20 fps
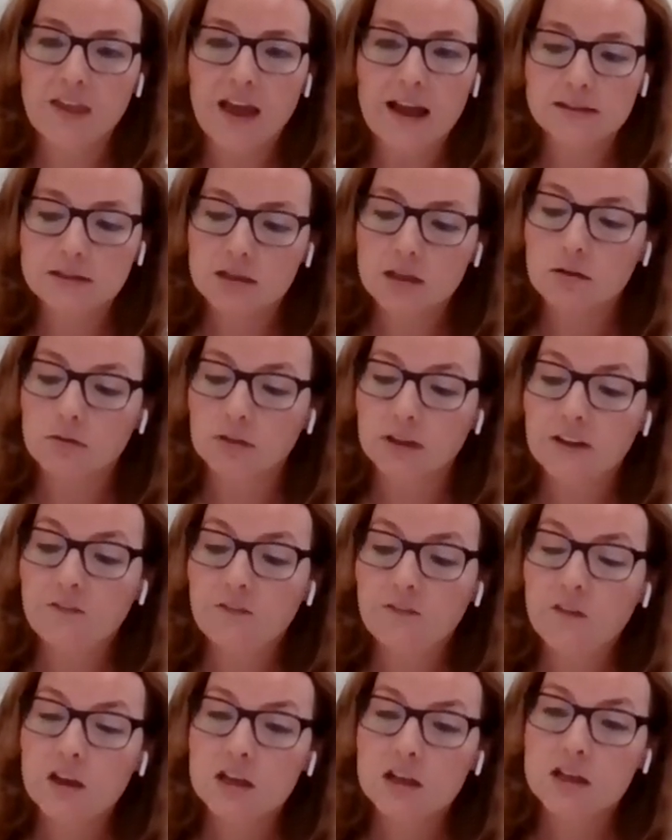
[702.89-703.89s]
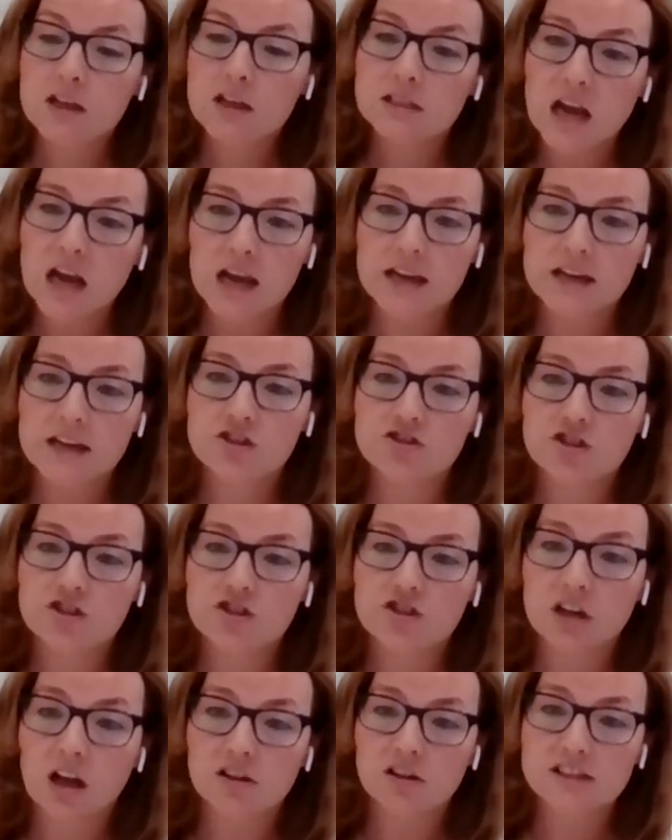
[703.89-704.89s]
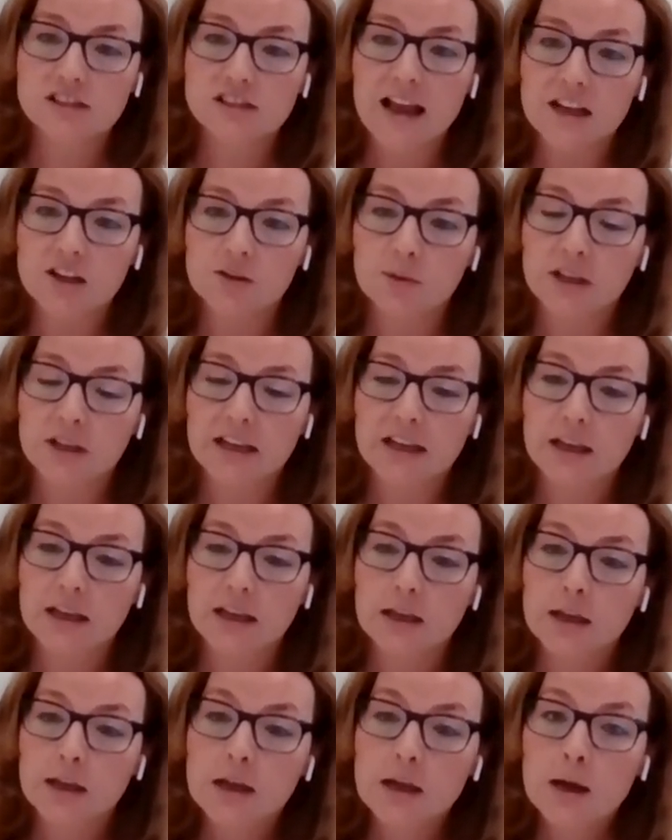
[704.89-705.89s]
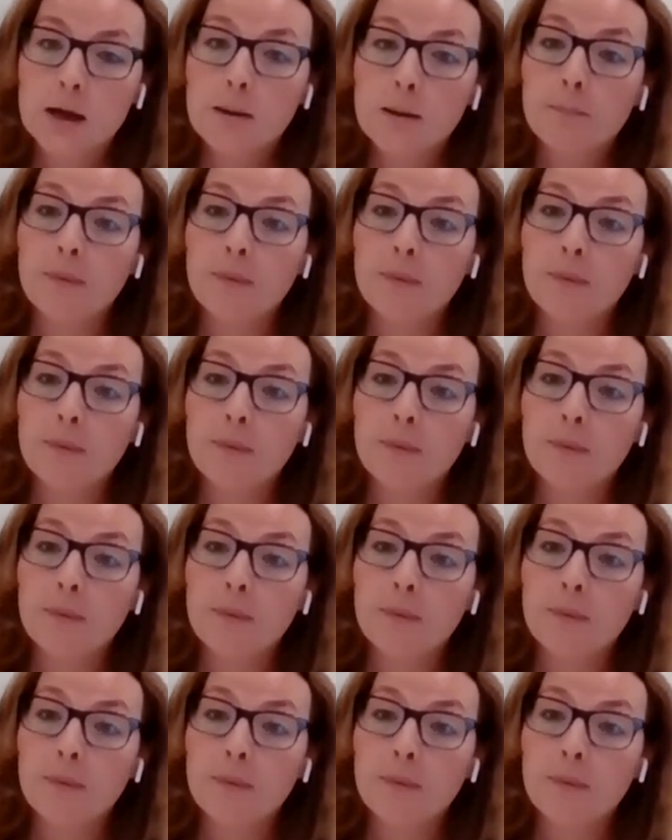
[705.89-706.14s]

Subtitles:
So that's the only fee, is $900 annually.